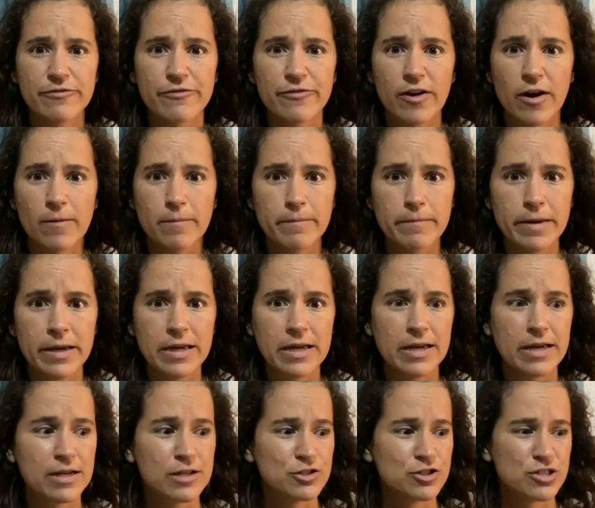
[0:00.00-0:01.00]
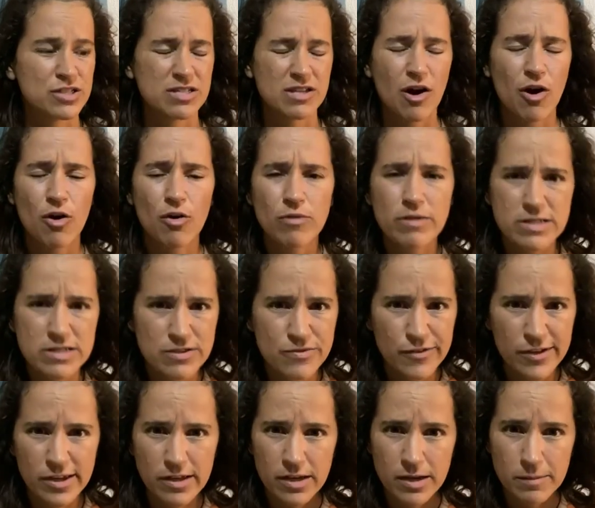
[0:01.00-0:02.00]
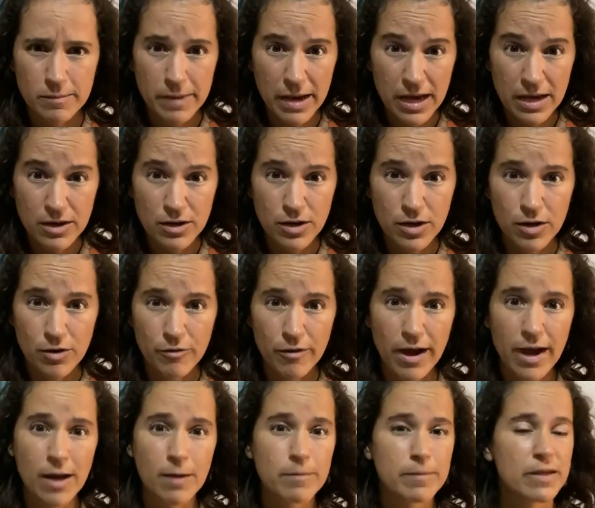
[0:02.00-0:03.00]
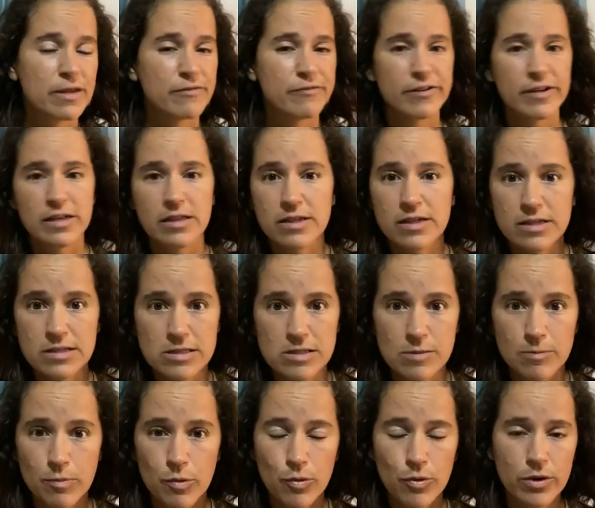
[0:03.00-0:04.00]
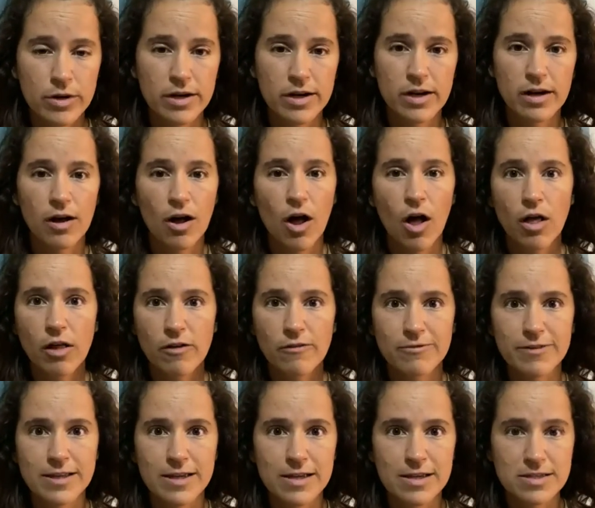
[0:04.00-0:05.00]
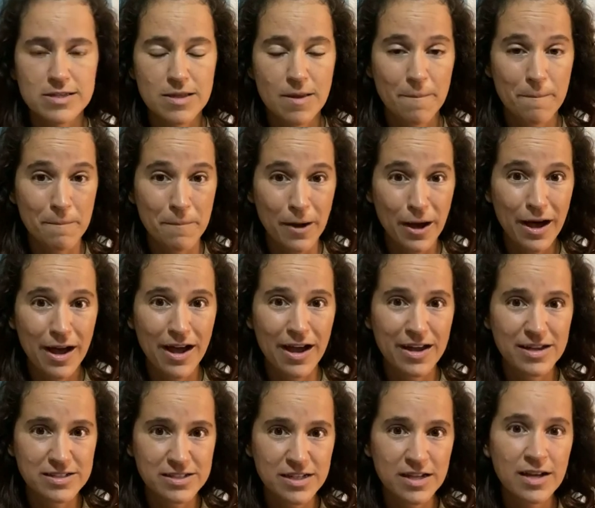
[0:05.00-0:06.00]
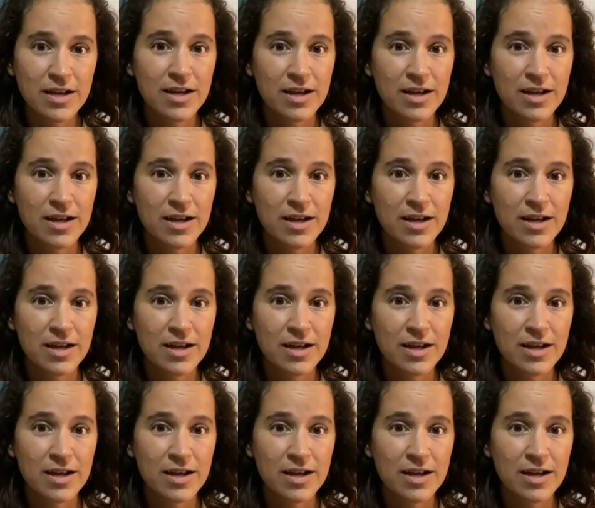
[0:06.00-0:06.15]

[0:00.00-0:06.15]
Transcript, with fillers: from me and just always feeling better around me feeling supported all of this but